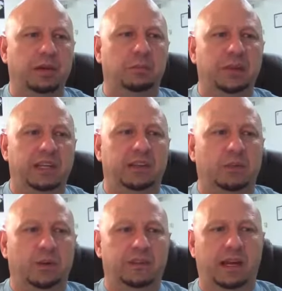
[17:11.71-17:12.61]
to be there
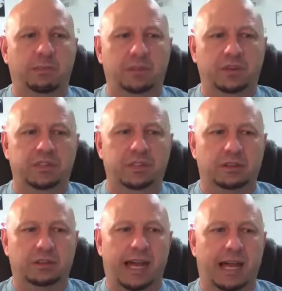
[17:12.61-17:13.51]
with that person
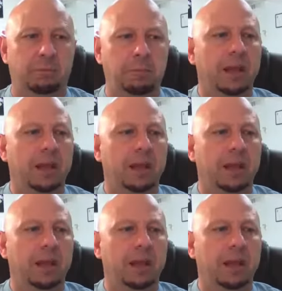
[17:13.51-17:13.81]
or not?